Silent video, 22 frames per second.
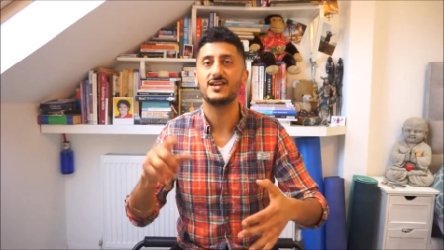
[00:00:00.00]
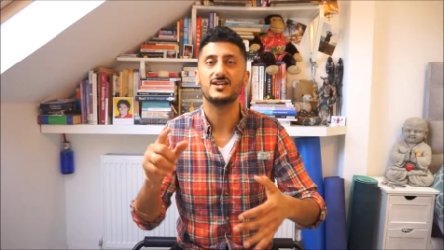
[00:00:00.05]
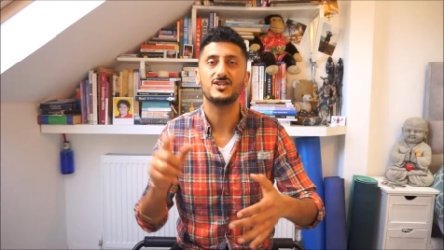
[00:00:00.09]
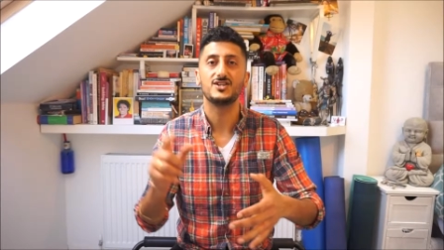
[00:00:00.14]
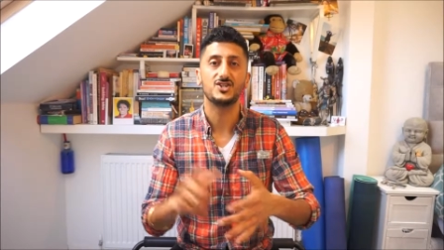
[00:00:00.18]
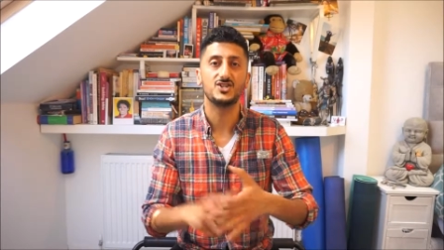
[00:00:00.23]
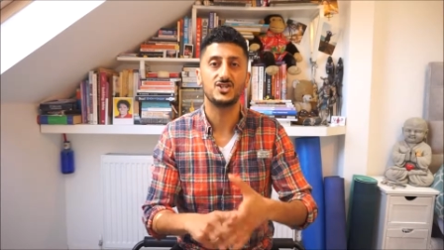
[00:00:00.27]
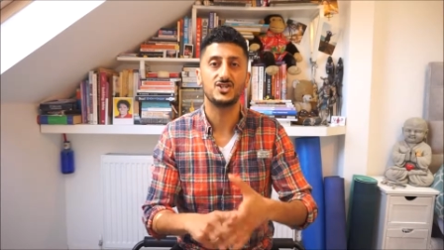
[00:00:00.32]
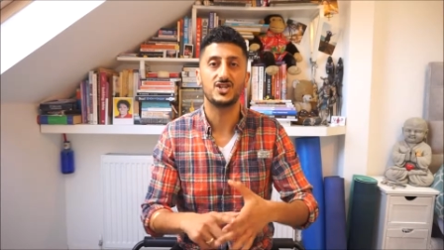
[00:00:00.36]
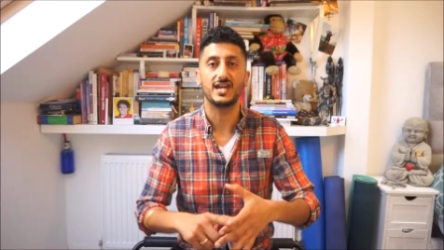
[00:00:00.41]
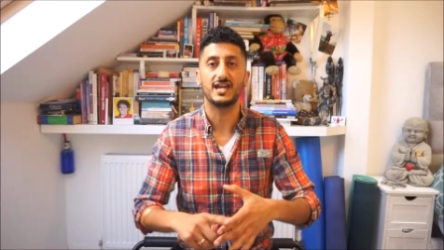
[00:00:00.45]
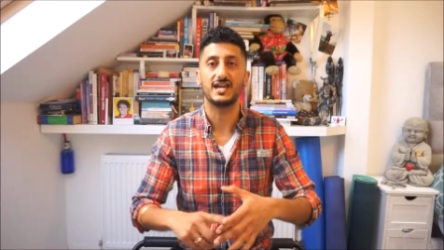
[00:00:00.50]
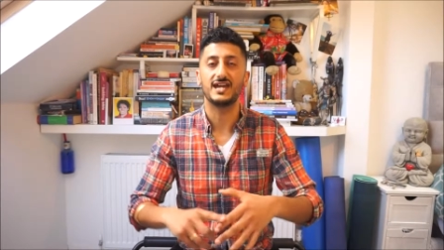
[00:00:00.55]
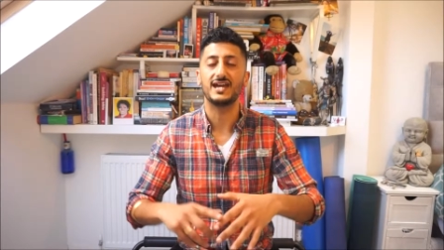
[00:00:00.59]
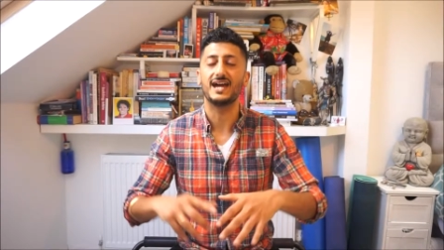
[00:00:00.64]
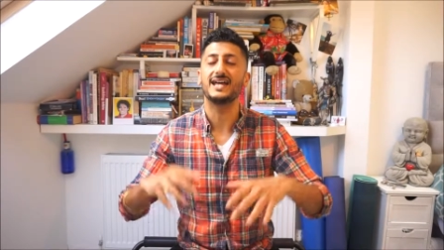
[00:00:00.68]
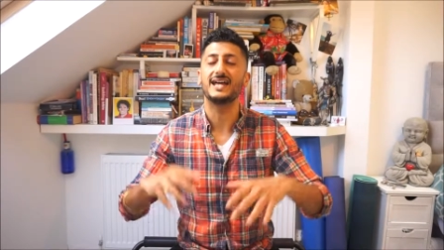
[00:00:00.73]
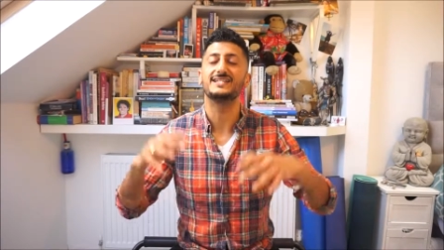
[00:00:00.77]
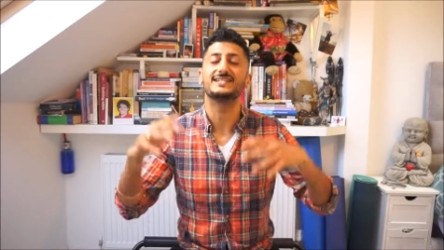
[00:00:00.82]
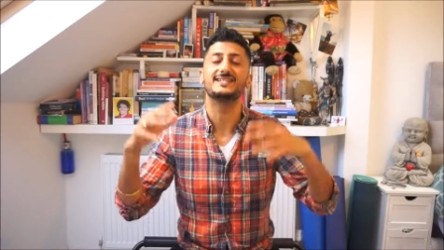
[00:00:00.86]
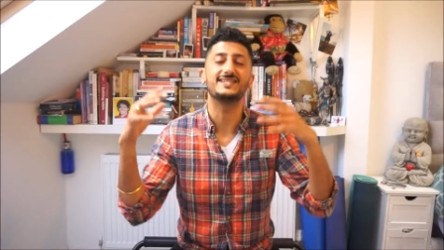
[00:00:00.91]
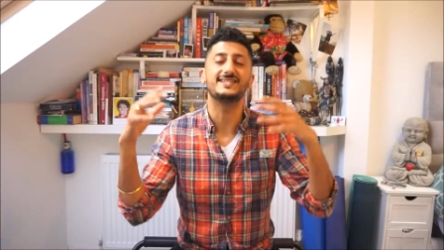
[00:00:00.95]
share,
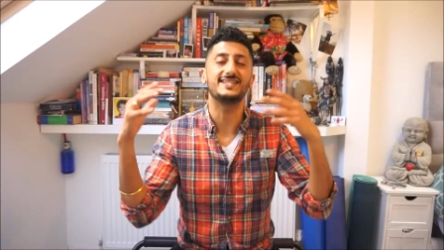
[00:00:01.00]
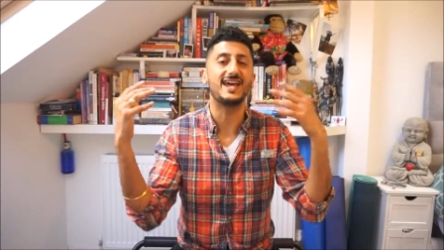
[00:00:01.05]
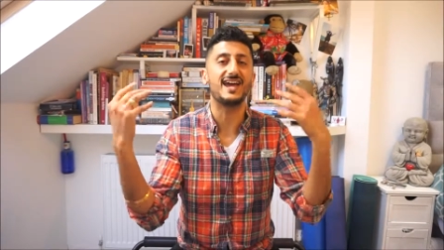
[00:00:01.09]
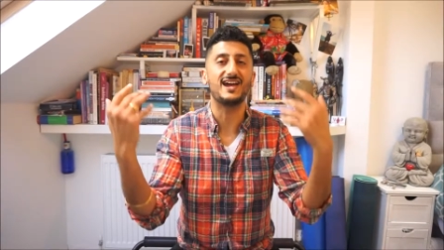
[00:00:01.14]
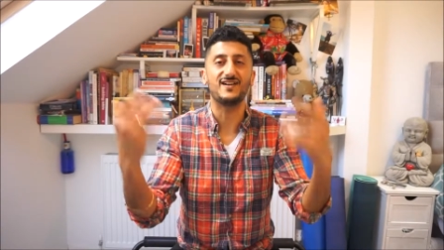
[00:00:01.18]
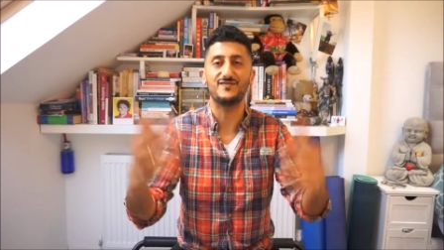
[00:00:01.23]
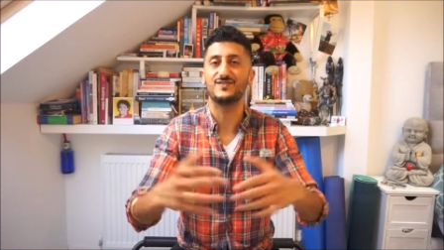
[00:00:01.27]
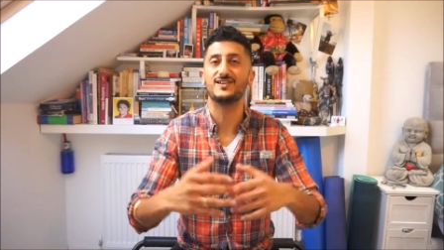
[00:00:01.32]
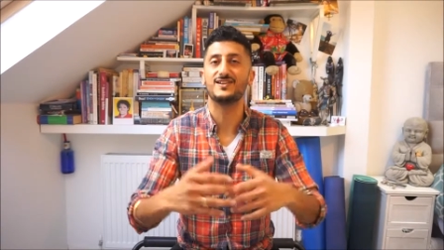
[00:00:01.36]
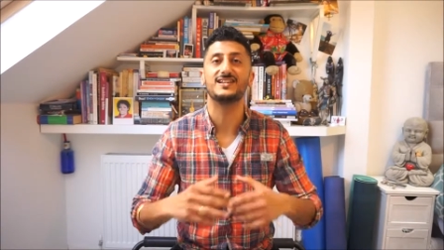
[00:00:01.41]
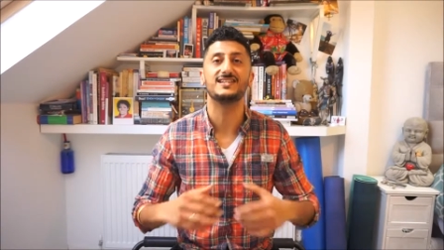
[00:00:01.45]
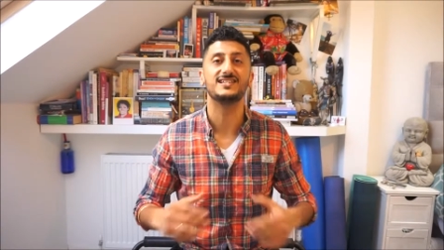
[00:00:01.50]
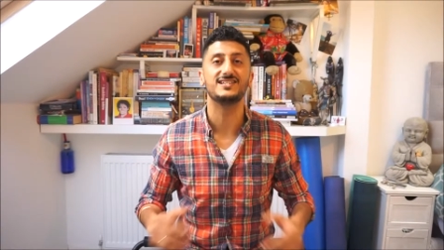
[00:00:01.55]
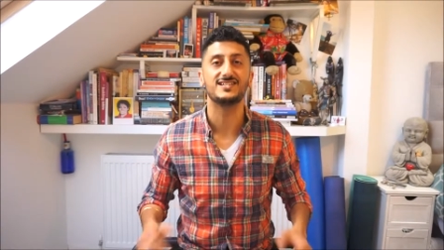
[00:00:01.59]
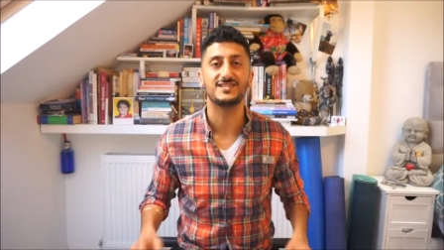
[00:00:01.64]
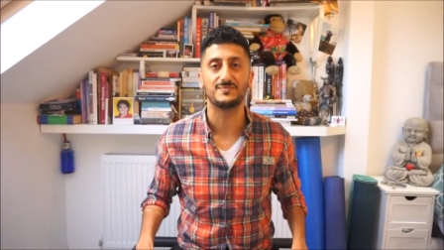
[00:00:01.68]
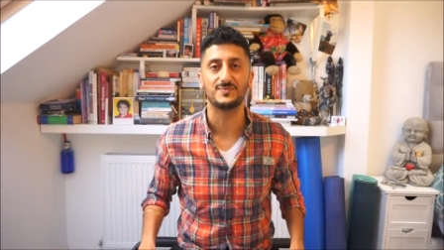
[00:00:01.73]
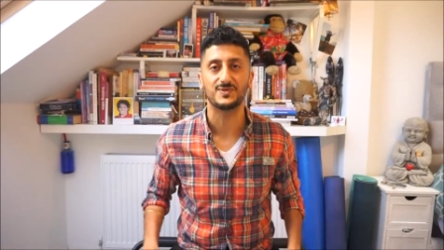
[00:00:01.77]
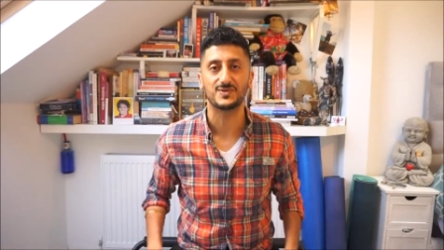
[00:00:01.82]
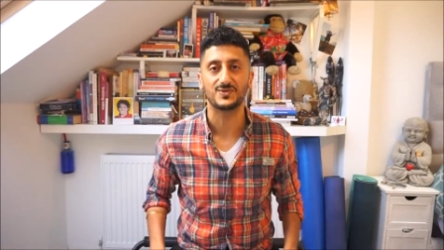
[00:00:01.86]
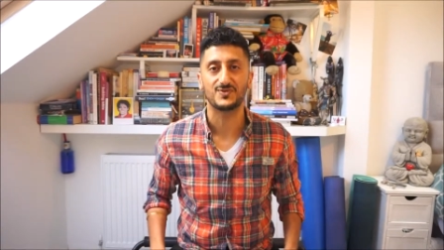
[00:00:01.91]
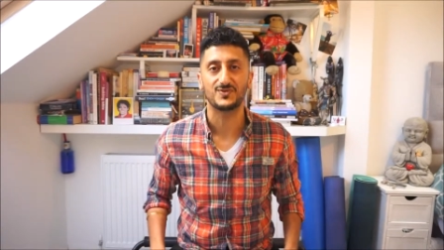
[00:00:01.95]
and definitely
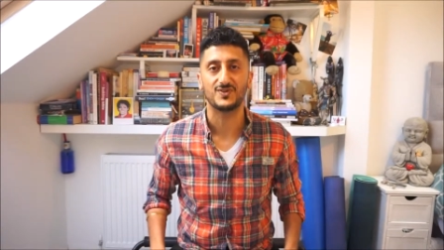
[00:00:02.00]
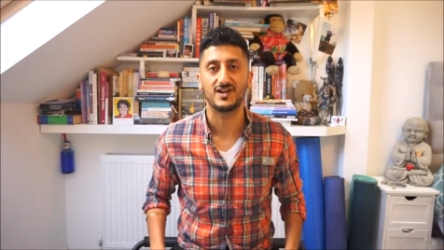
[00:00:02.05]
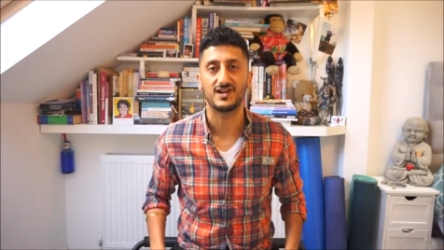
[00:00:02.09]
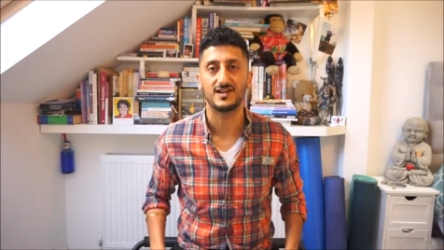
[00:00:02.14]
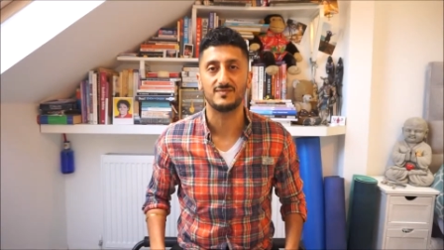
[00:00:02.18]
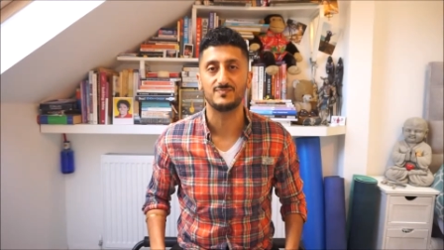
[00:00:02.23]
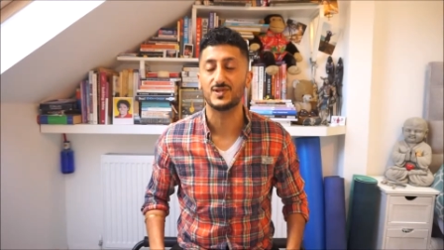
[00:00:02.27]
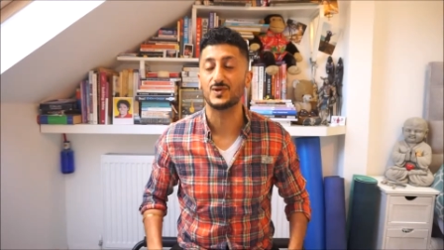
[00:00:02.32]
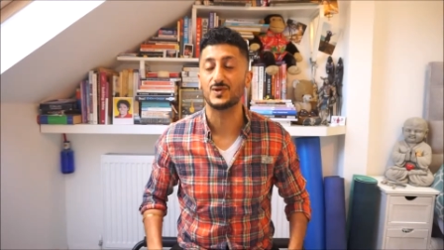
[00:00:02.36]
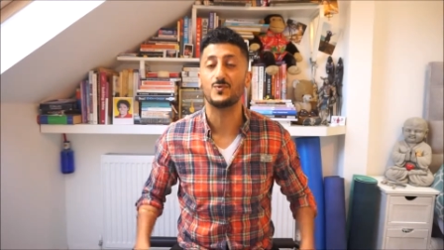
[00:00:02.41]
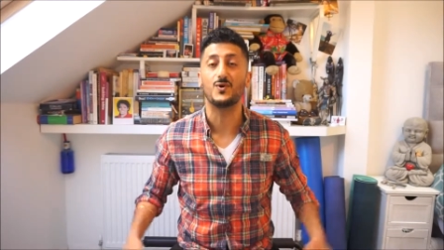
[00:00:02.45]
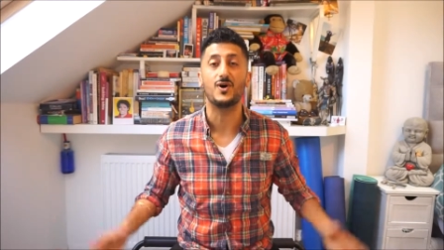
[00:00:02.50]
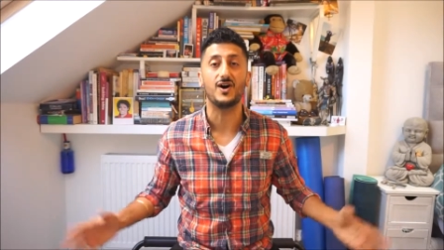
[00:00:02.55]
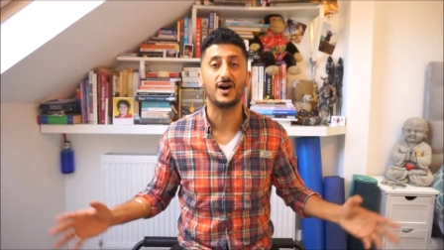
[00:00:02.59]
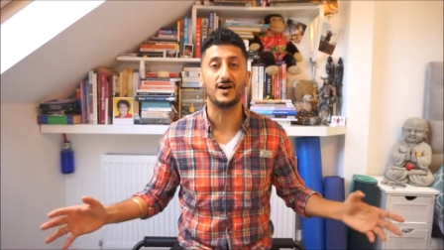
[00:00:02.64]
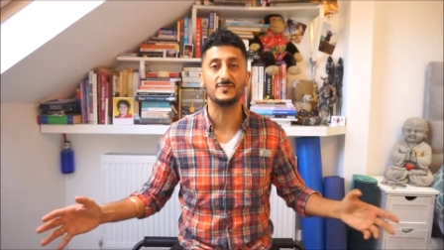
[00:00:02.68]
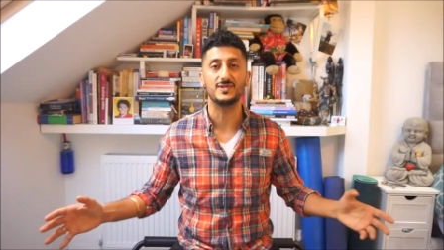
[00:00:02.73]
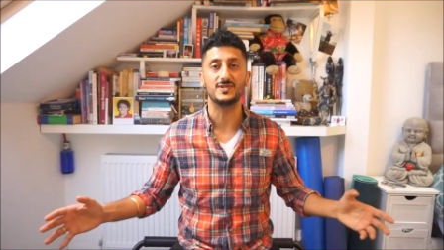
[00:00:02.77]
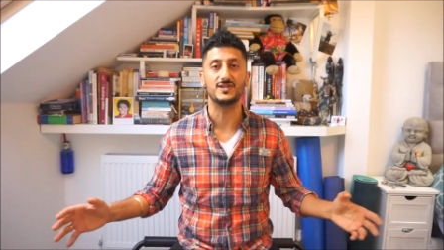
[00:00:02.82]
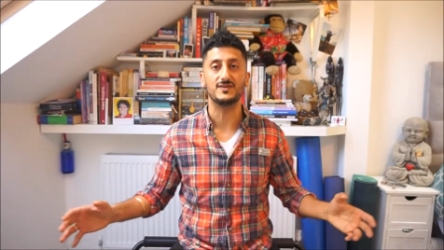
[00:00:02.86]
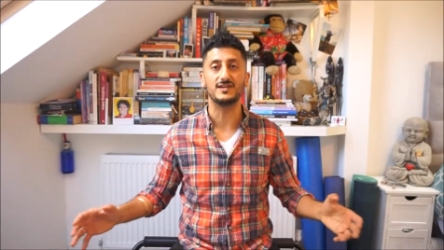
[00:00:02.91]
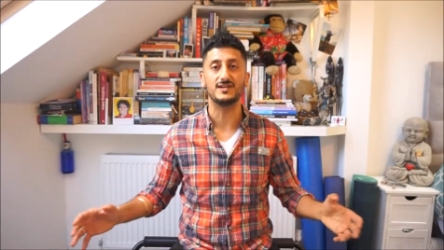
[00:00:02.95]
subscribe to what
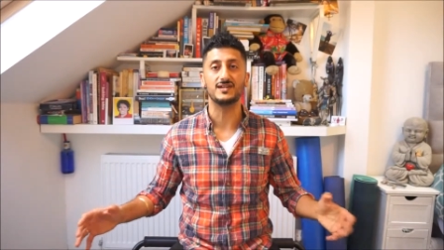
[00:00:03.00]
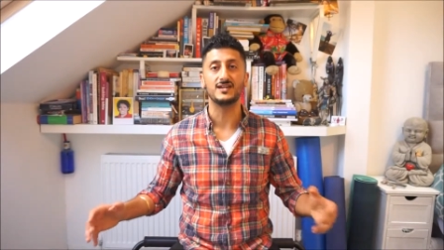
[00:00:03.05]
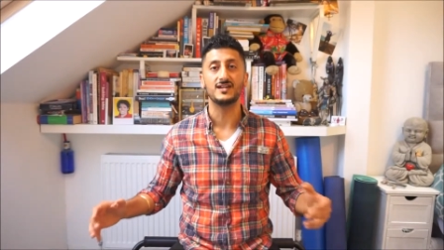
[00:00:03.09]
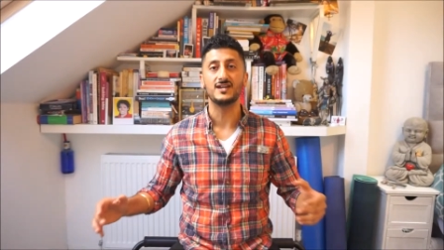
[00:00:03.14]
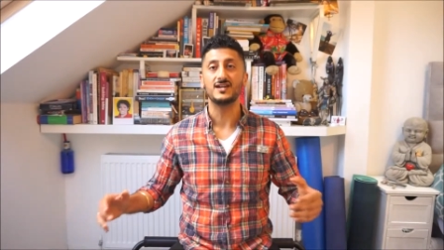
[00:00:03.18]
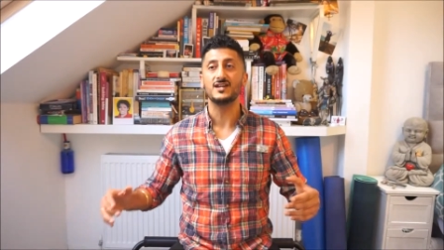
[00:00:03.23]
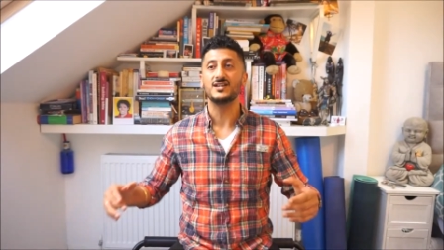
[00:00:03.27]
I'm doing.